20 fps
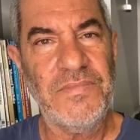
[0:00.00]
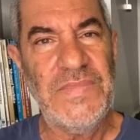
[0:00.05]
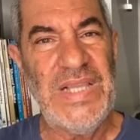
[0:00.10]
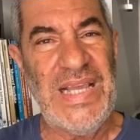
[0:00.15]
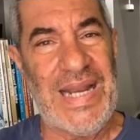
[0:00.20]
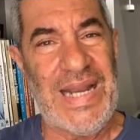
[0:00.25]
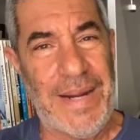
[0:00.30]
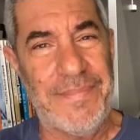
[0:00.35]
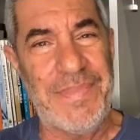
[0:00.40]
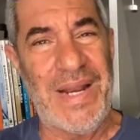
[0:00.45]

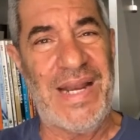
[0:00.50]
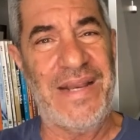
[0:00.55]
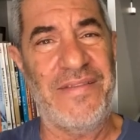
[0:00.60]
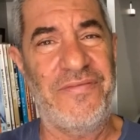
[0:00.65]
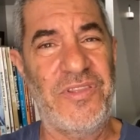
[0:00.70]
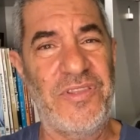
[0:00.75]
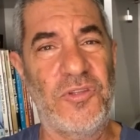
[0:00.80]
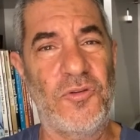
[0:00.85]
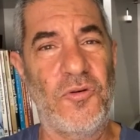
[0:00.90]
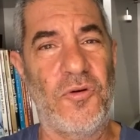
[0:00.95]
And I'm not
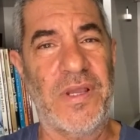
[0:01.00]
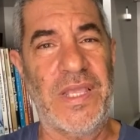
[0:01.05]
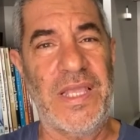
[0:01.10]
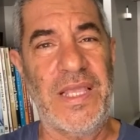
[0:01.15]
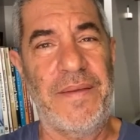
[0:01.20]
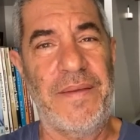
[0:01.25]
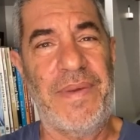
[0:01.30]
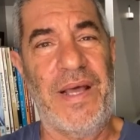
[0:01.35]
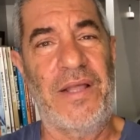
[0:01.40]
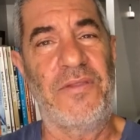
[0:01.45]
even
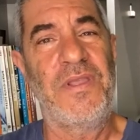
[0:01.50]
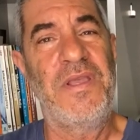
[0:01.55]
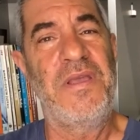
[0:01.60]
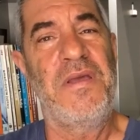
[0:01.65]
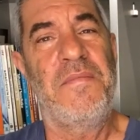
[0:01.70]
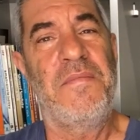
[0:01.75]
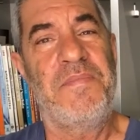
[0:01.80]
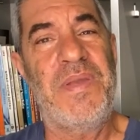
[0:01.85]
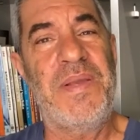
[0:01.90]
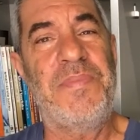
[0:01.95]
talking about
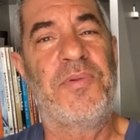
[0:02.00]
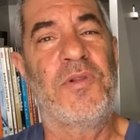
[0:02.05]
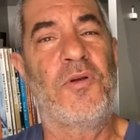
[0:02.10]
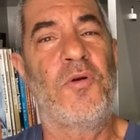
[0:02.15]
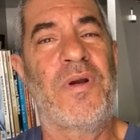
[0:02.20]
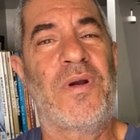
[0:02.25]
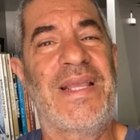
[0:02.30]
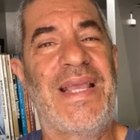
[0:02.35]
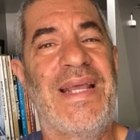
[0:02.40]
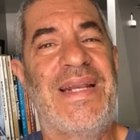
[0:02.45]
people
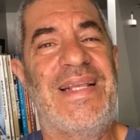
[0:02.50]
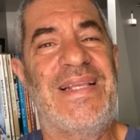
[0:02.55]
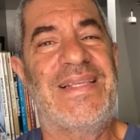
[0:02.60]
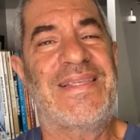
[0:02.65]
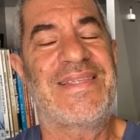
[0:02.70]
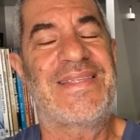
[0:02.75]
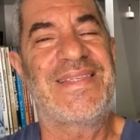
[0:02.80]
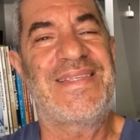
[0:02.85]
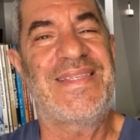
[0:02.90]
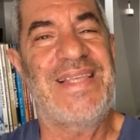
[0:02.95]
who are getting
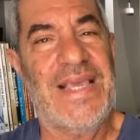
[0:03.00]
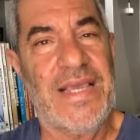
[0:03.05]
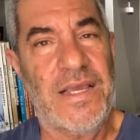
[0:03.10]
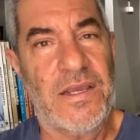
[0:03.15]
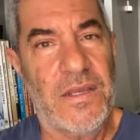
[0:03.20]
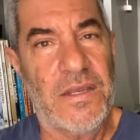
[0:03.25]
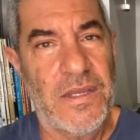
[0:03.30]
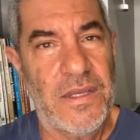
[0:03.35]
sick